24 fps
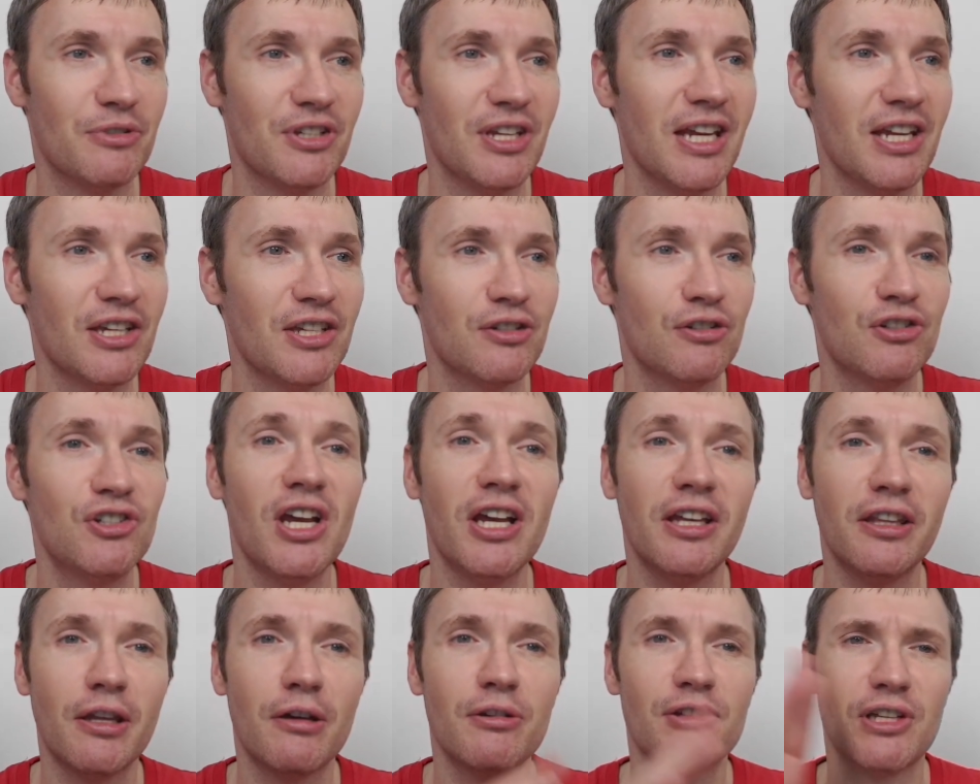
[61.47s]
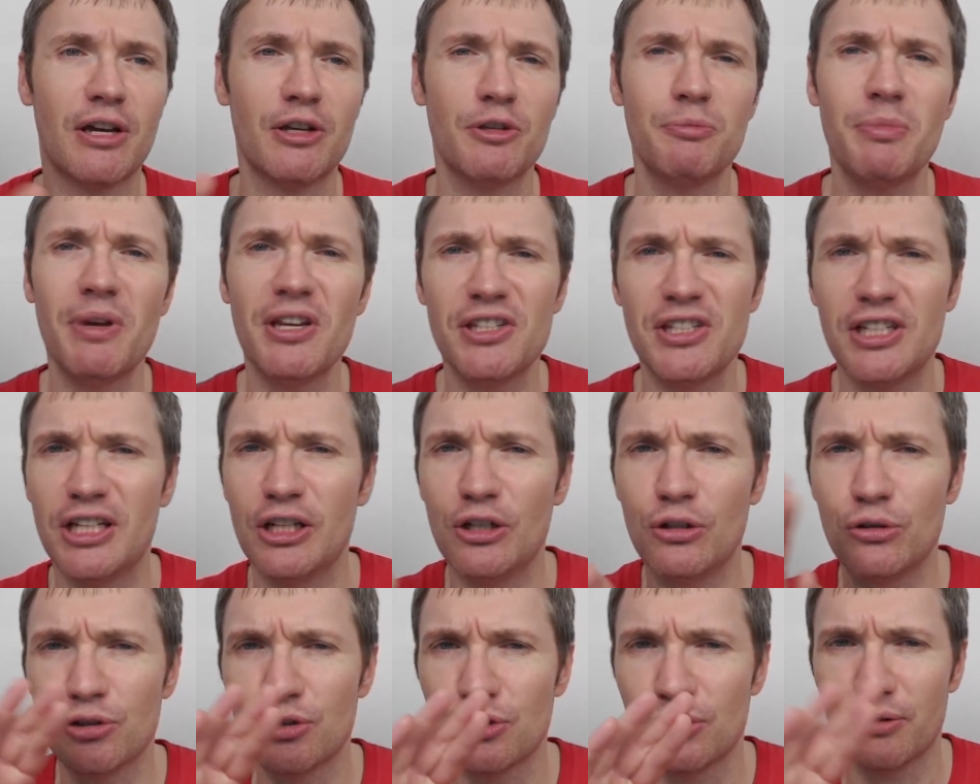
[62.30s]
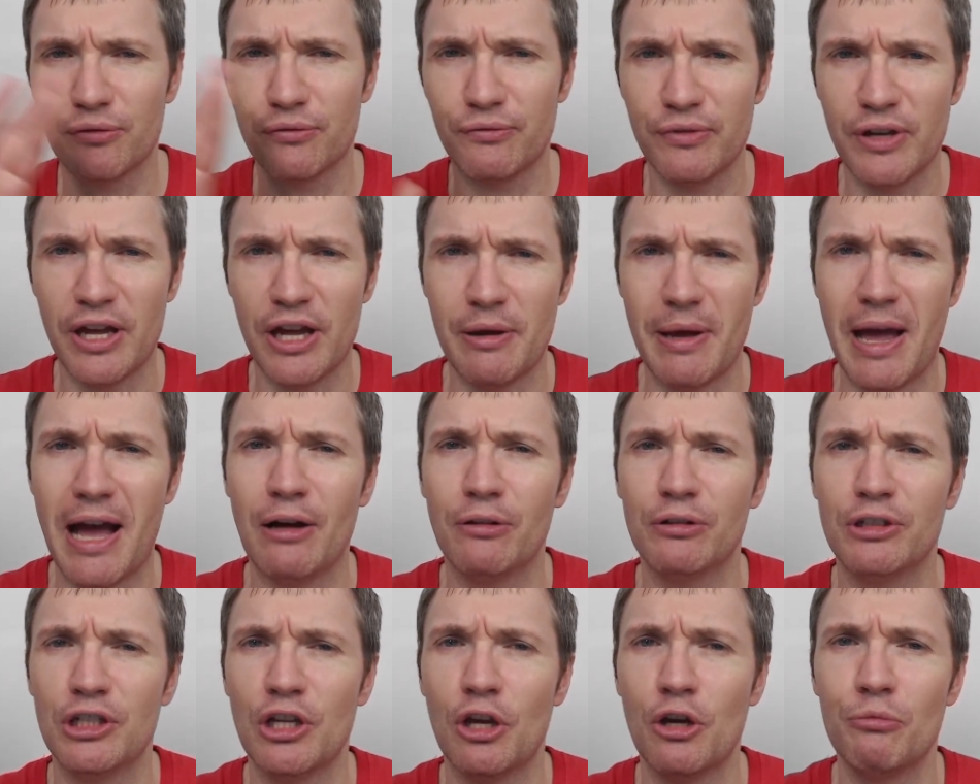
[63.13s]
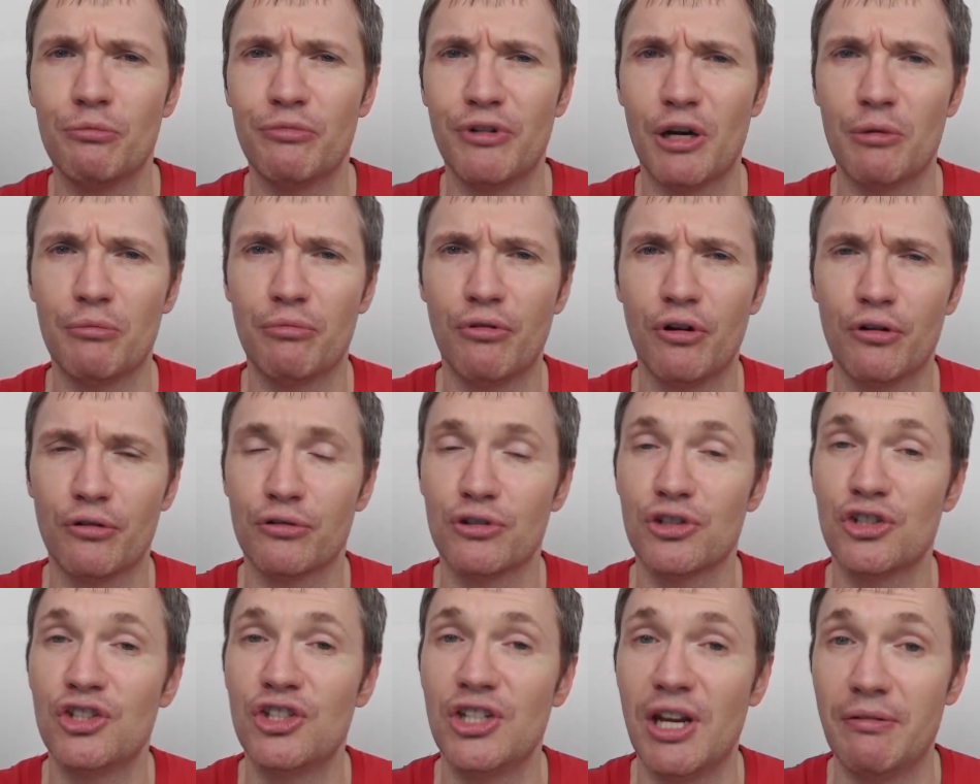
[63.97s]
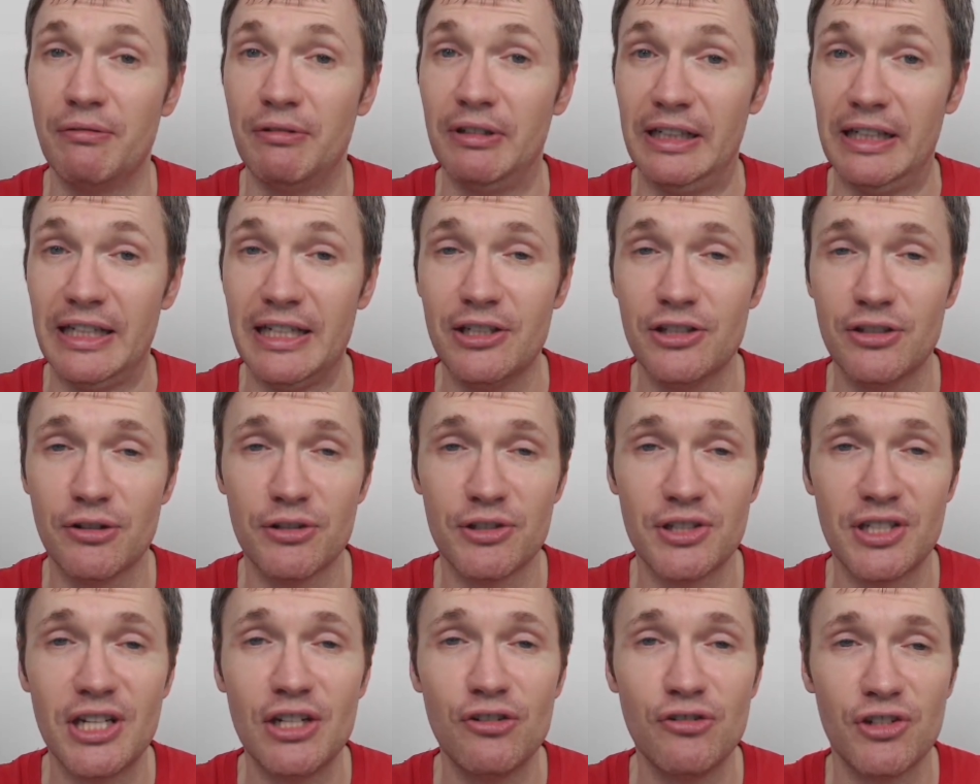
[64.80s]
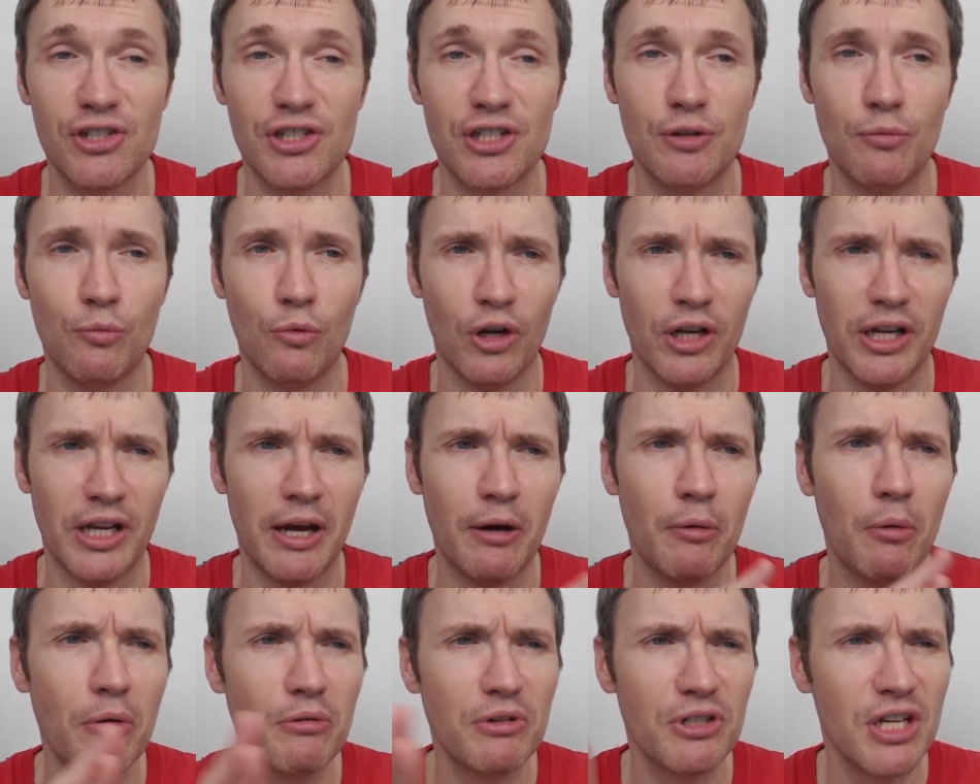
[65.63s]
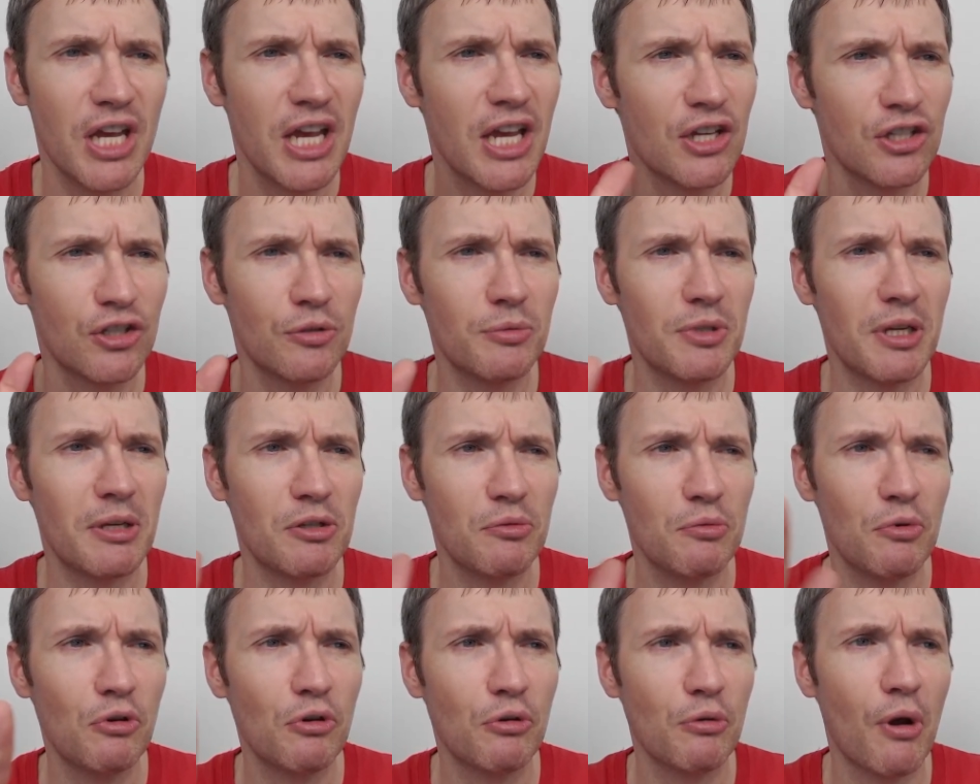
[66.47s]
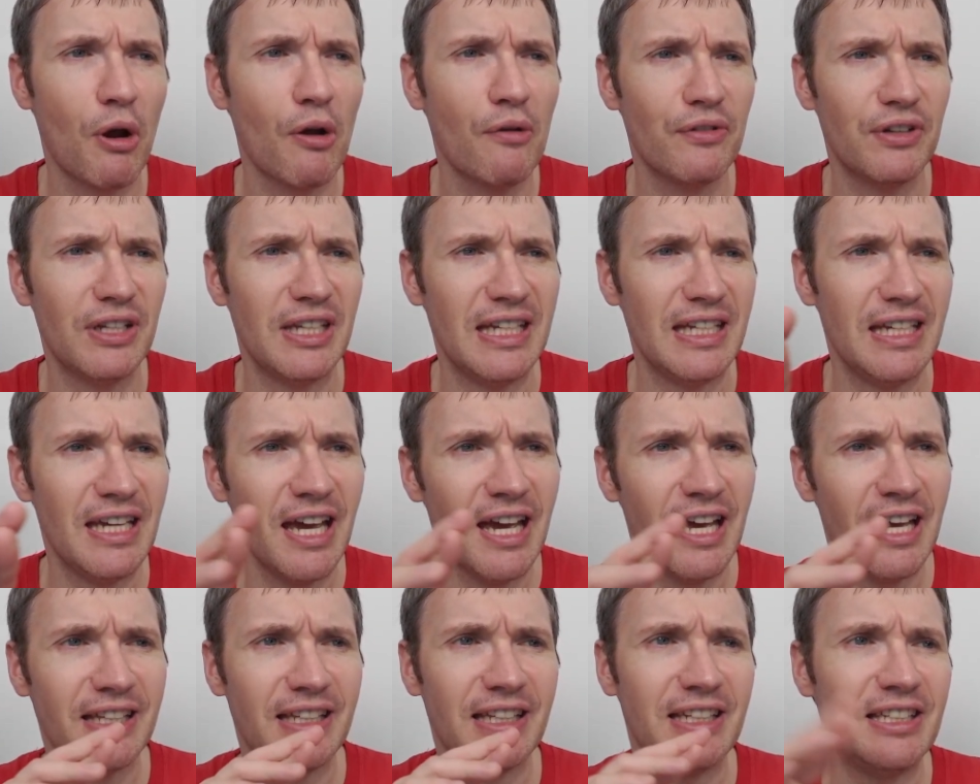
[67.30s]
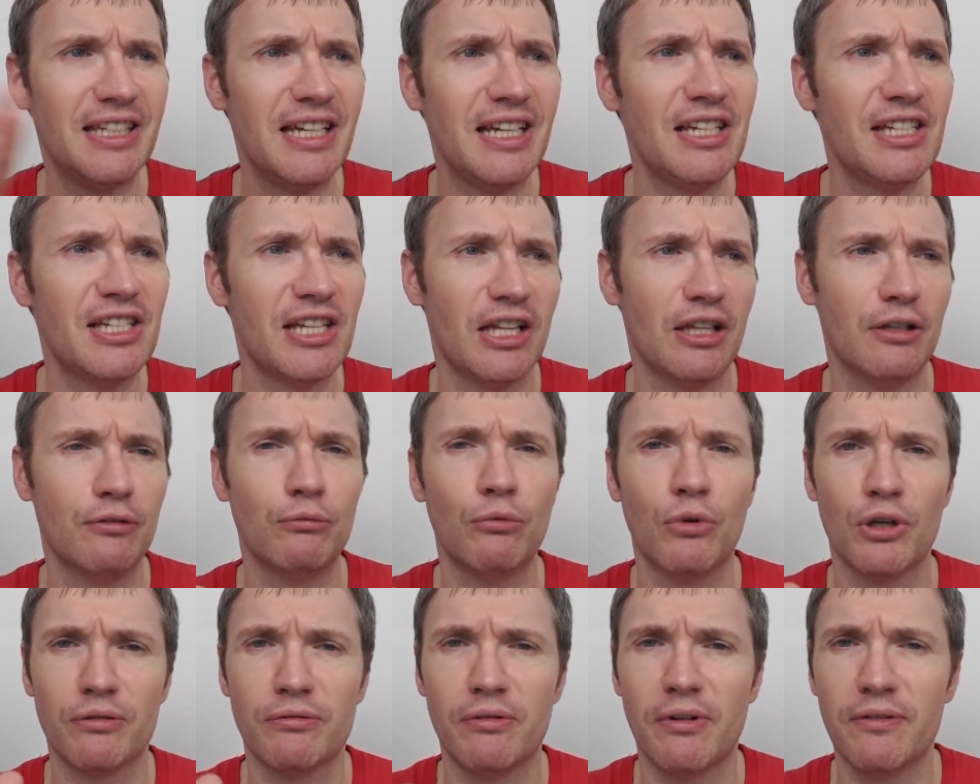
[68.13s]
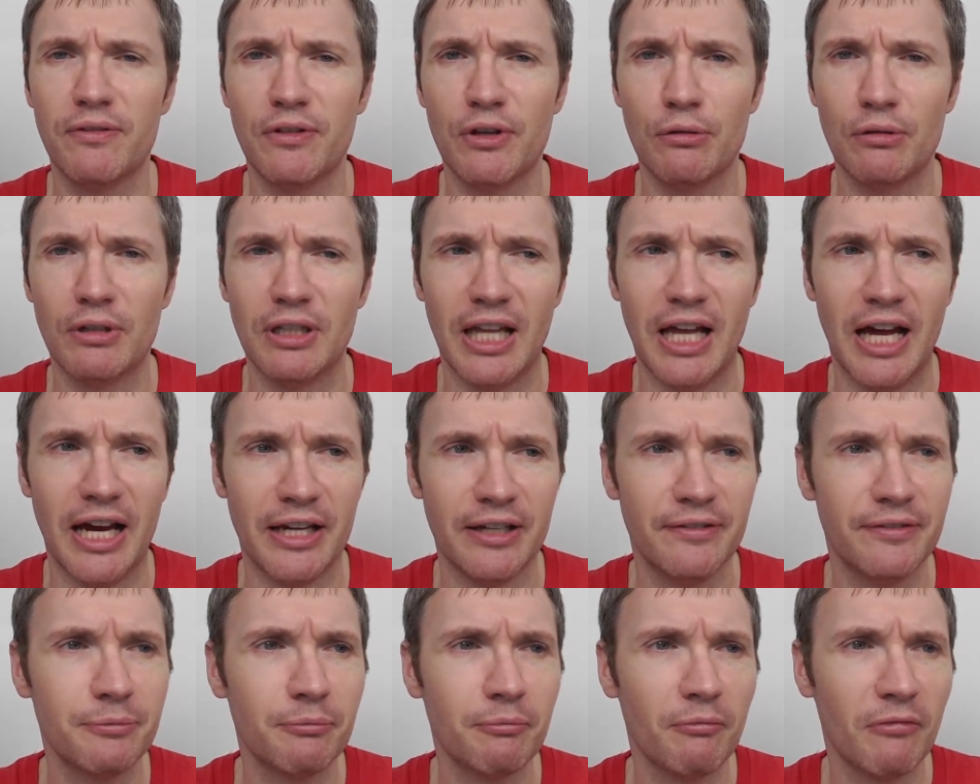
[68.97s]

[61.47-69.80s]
so yeah, so check those out. It's basically all sort of Aldi own brand products generally, so it's an interesting one. Now, sometimes we'll go over the detail of what I reviewed live,